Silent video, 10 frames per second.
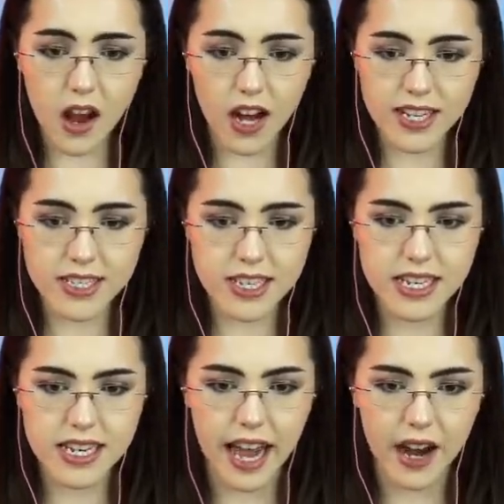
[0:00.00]

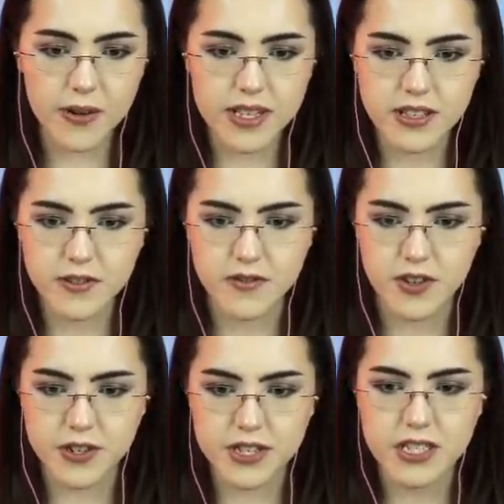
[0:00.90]
Honestly, now is the
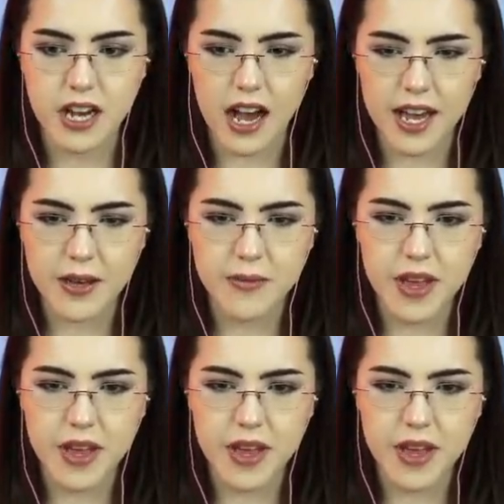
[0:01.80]
first time